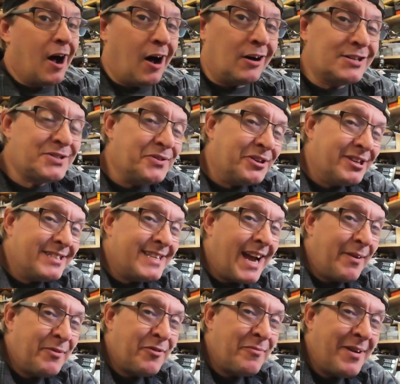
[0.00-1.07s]
Also a good
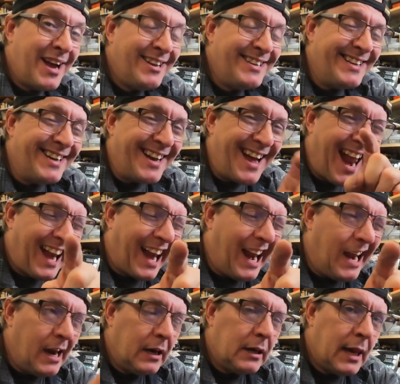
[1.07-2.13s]
time to remind you to
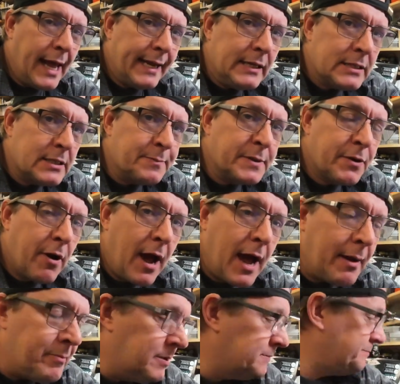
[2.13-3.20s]
like and
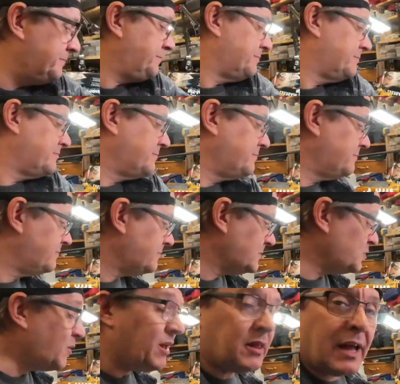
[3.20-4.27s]
subscribe.
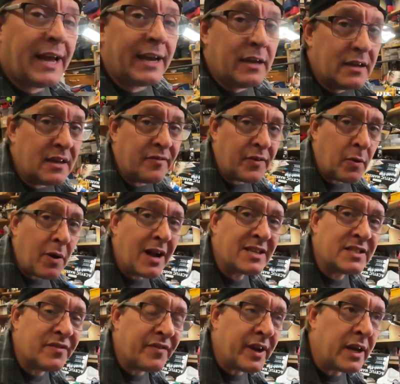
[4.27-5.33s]
Well, like if you're
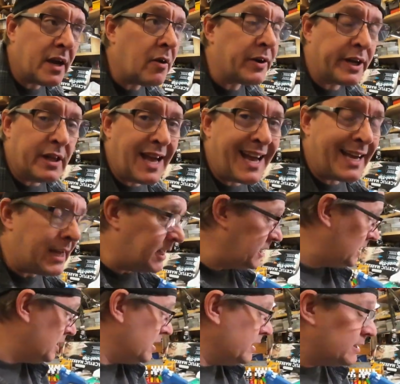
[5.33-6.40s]
watching a video and you like it.
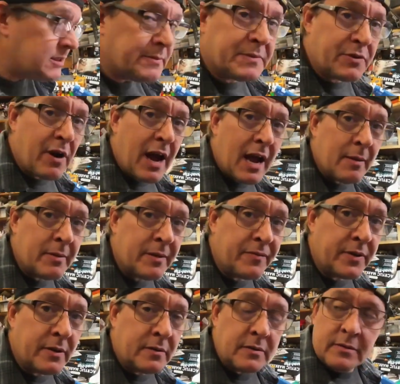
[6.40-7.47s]
Subscribe if
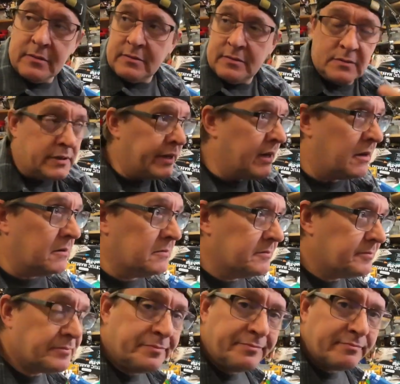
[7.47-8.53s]
you
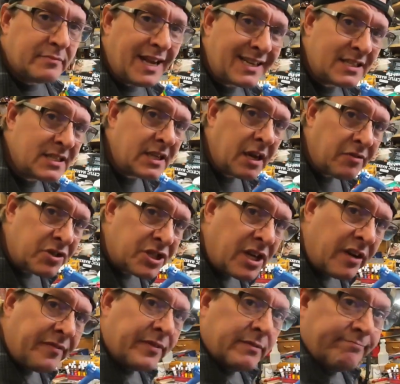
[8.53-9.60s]
like to see other stuff.